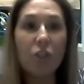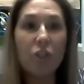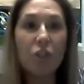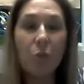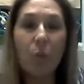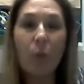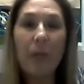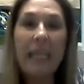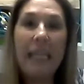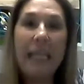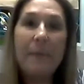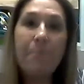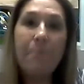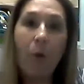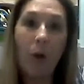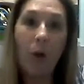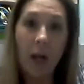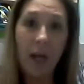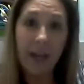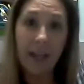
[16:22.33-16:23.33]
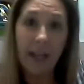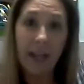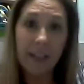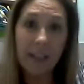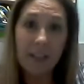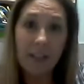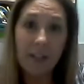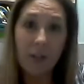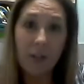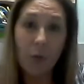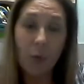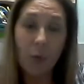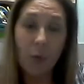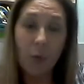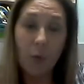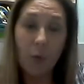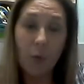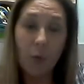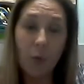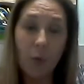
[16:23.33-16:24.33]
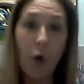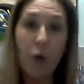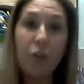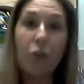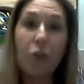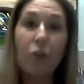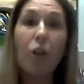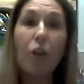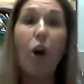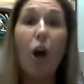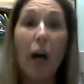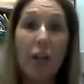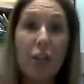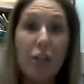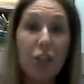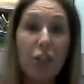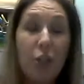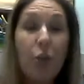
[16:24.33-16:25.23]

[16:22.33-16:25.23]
dream product on your launch.